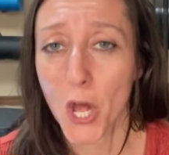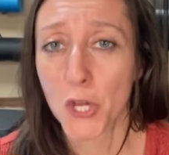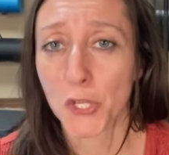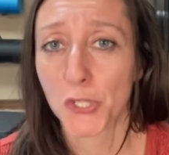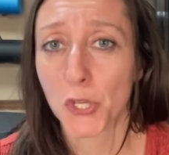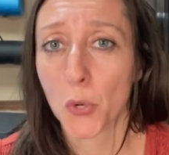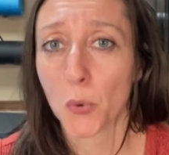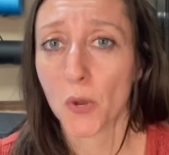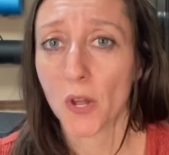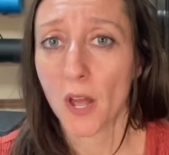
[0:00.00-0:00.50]

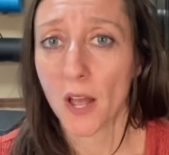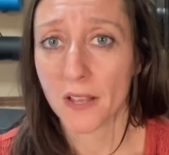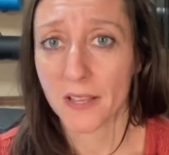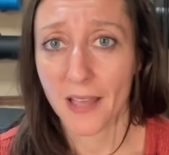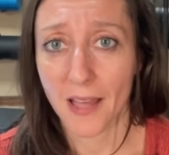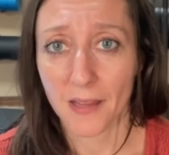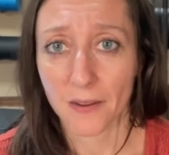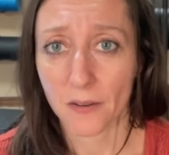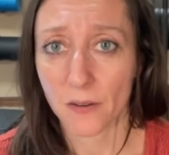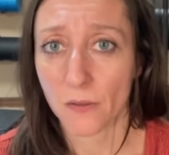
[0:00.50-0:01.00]
So
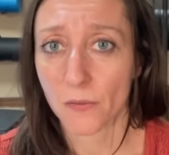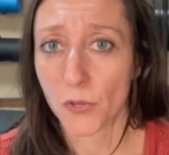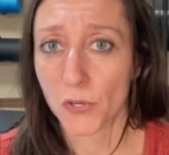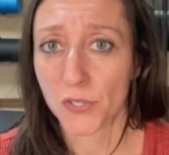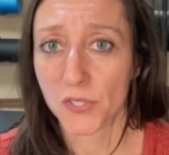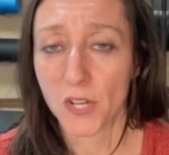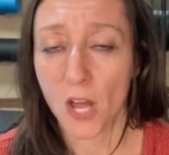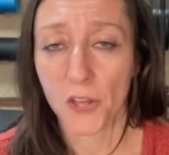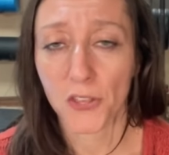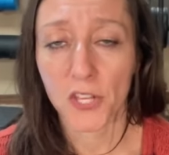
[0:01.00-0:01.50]
again,
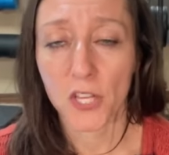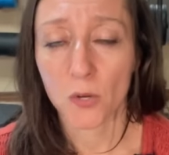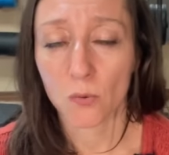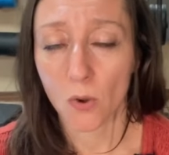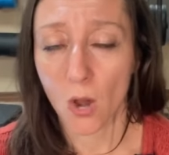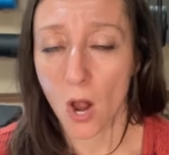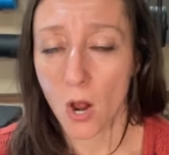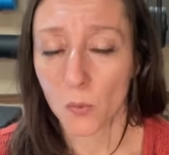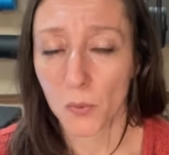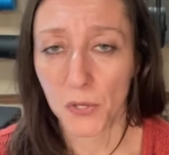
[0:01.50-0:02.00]
there's nothing
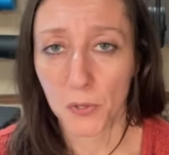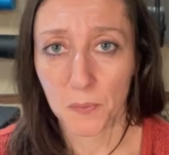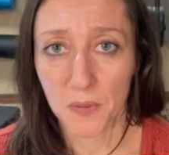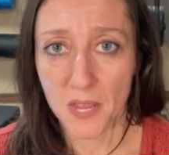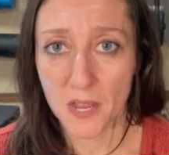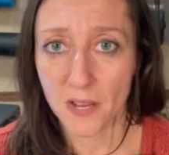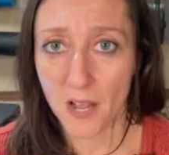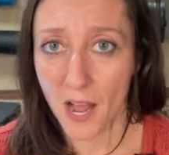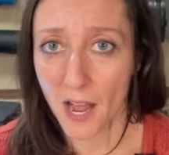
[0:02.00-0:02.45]
wrong with being